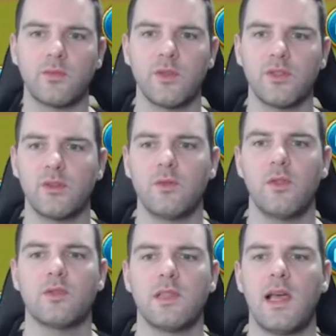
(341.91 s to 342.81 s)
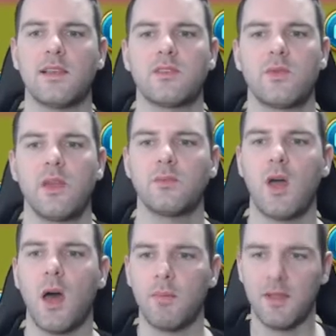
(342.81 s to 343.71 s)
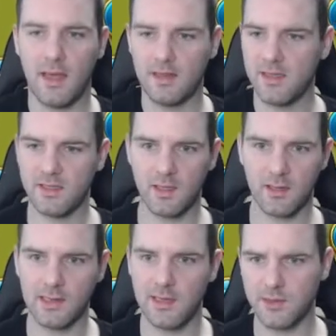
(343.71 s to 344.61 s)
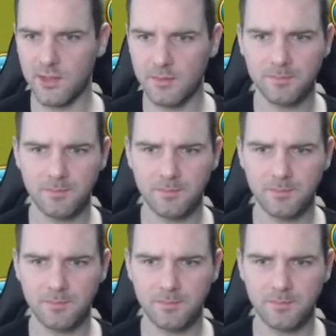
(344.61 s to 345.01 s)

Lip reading: Richard for those last 3 up top. But at least they're clustered,